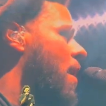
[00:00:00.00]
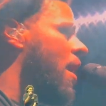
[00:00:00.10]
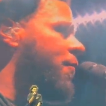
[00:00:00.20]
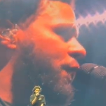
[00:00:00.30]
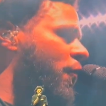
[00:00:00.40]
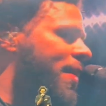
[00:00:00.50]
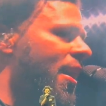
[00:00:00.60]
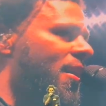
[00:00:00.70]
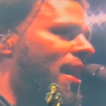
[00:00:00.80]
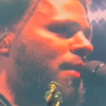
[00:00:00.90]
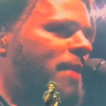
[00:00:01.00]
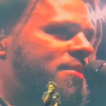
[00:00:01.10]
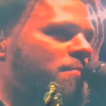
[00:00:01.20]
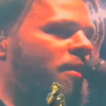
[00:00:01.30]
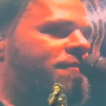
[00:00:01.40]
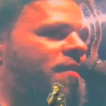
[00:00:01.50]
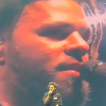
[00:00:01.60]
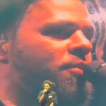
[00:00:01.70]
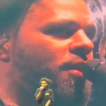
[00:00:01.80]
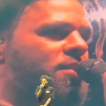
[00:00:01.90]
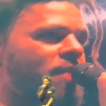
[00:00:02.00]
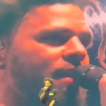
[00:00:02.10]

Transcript: if you from Carolina, make some motherfucking noise right